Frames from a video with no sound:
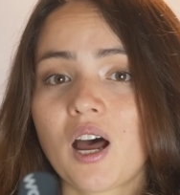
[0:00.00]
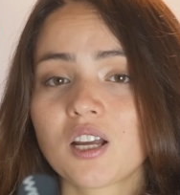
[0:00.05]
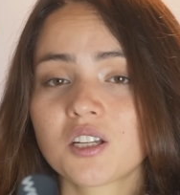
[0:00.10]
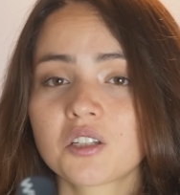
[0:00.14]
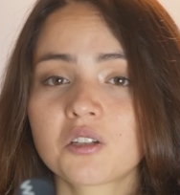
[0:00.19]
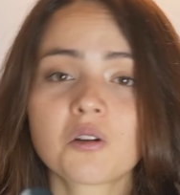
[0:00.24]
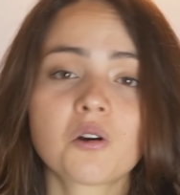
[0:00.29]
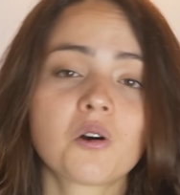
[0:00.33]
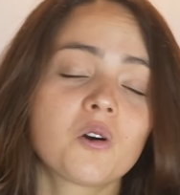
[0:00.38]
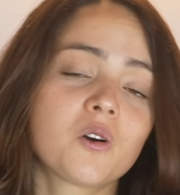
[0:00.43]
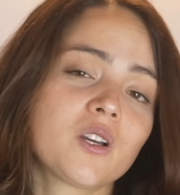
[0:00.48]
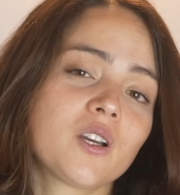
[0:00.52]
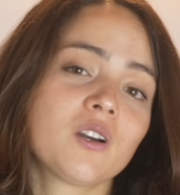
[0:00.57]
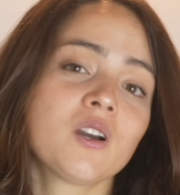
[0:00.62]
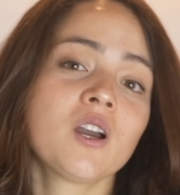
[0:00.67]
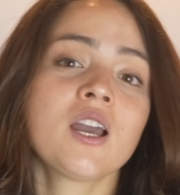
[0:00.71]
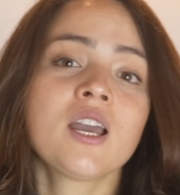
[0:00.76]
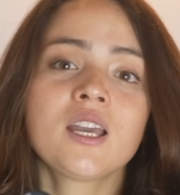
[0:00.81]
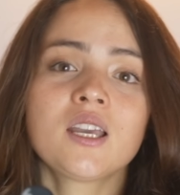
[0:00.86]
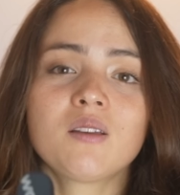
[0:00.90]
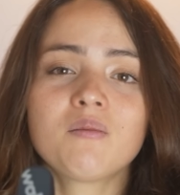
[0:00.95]
so
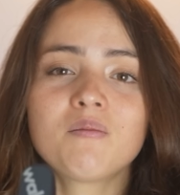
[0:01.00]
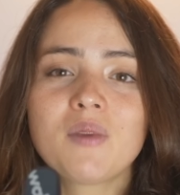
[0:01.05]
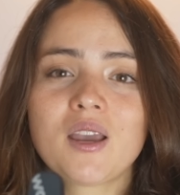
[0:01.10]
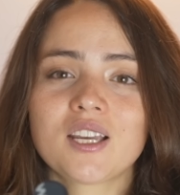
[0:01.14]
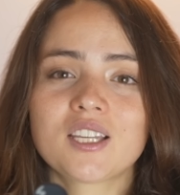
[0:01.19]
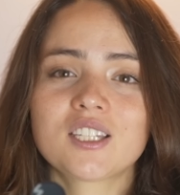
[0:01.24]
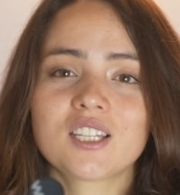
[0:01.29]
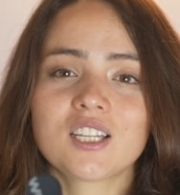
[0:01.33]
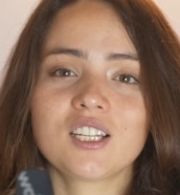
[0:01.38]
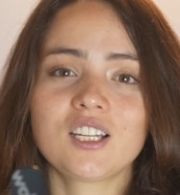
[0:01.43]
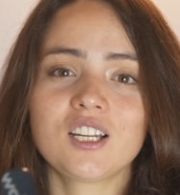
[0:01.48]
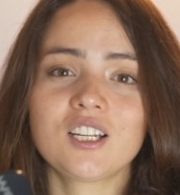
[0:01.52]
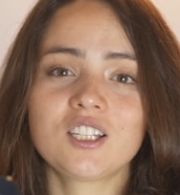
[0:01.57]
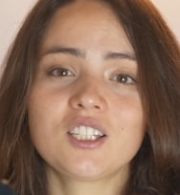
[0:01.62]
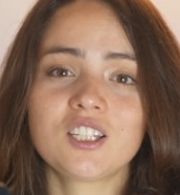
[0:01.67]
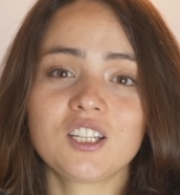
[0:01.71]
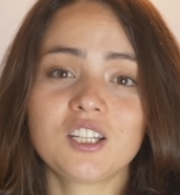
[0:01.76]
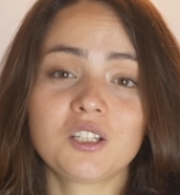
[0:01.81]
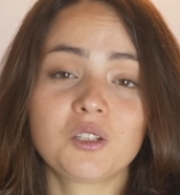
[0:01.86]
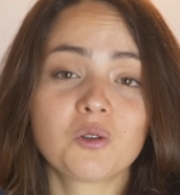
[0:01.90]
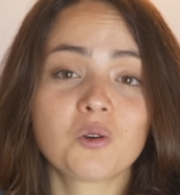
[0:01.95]
it makes it
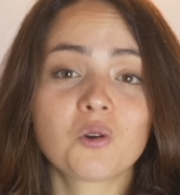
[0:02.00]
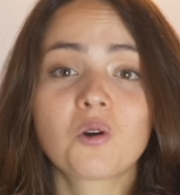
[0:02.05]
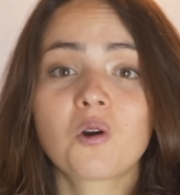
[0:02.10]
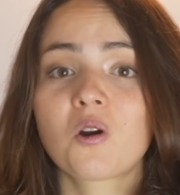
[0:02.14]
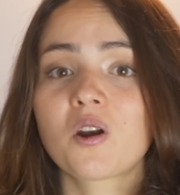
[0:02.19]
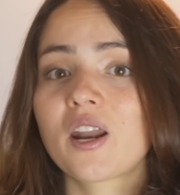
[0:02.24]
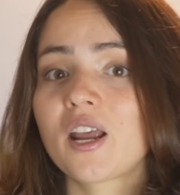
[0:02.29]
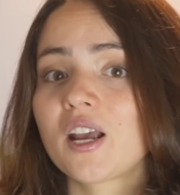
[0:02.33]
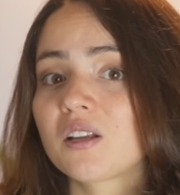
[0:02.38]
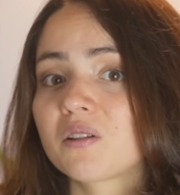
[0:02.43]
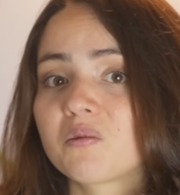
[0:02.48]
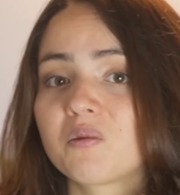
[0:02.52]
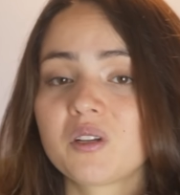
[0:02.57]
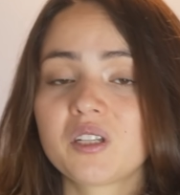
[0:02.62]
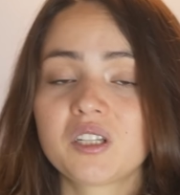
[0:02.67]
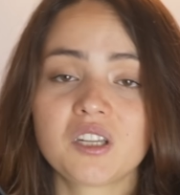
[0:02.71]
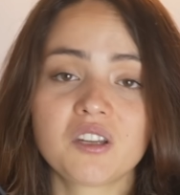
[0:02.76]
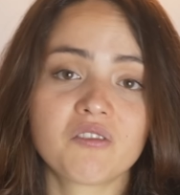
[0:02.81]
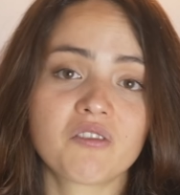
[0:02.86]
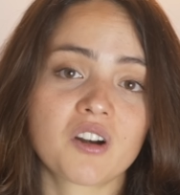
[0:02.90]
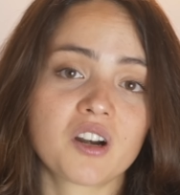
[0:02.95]
easy to connect with
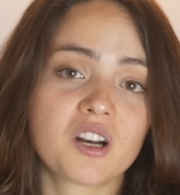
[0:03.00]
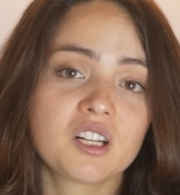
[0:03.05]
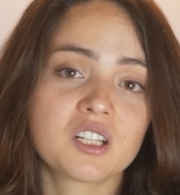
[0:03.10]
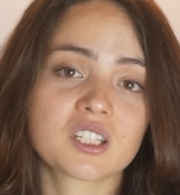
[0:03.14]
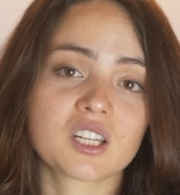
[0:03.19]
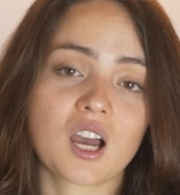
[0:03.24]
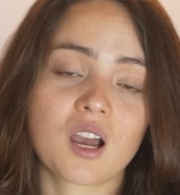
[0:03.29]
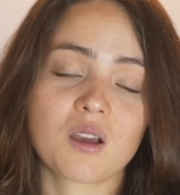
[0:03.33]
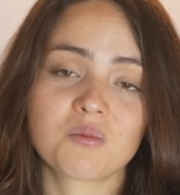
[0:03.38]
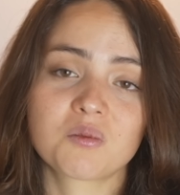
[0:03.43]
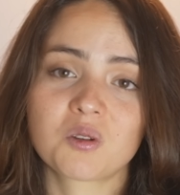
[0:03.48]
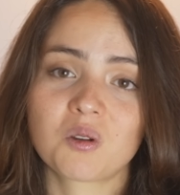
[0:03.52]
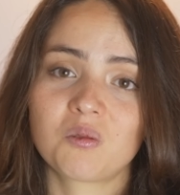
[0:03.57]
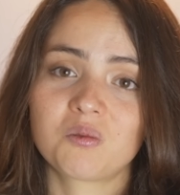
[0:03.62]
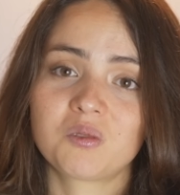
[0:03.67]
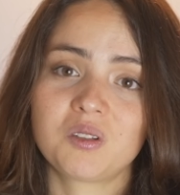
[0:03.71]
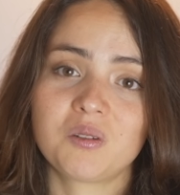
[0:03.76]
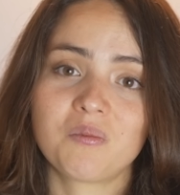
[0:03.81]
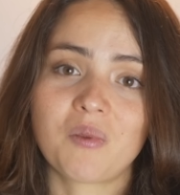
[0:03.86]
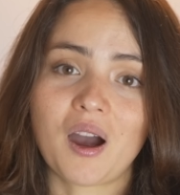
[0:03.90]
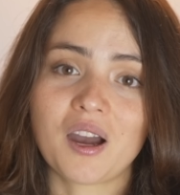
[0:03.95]
different types of
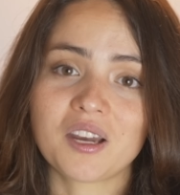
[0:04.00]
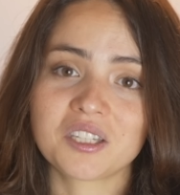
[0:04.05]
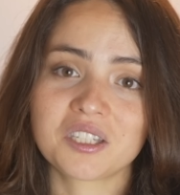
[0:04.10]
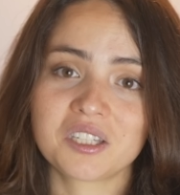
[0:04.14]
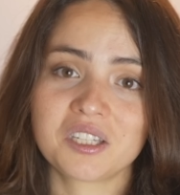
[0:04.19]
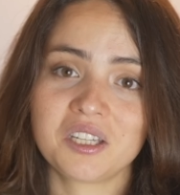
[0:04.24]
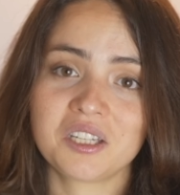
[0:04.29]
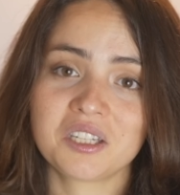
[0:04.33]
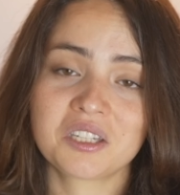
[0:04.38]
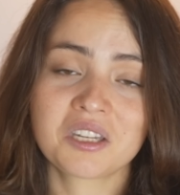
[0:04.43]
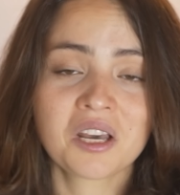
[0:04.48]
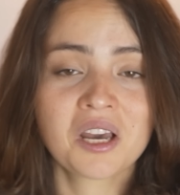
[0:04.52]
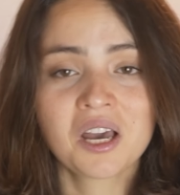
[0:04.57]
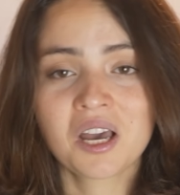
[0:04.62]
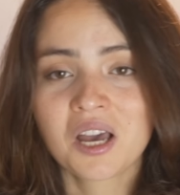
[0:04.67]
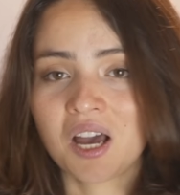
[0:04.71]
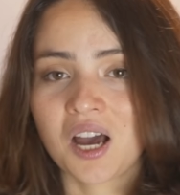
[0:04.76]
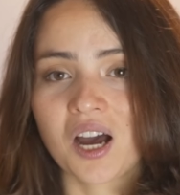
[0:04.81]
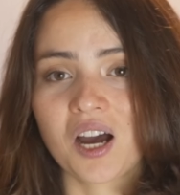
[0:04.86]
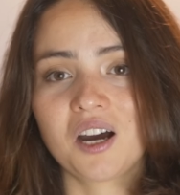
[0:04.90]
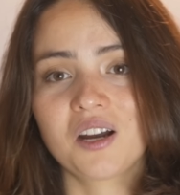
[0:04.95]
devices,
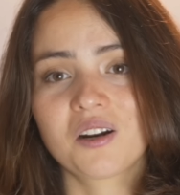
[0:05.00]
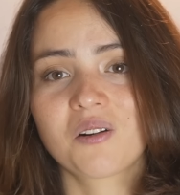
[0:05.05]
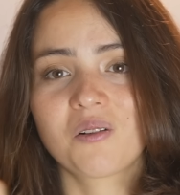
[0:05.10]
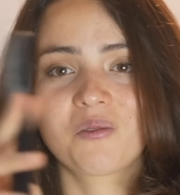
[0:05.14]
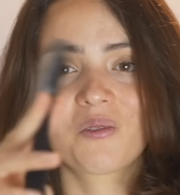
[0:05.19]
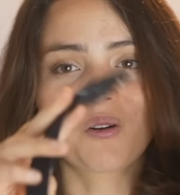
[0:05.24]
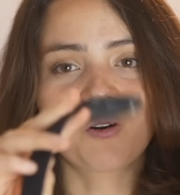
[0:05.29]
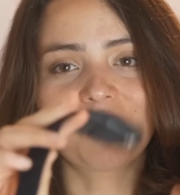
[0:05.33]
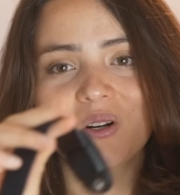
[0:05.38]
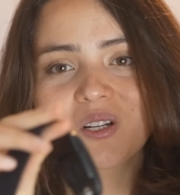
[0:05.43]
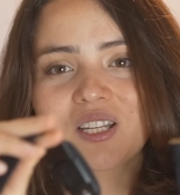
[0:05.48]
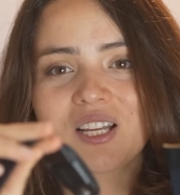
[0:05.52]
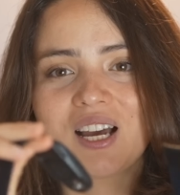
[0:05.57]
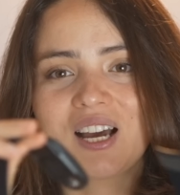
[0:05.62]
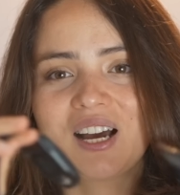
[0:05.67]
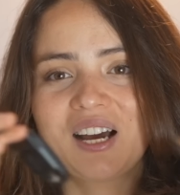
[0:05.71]
and of course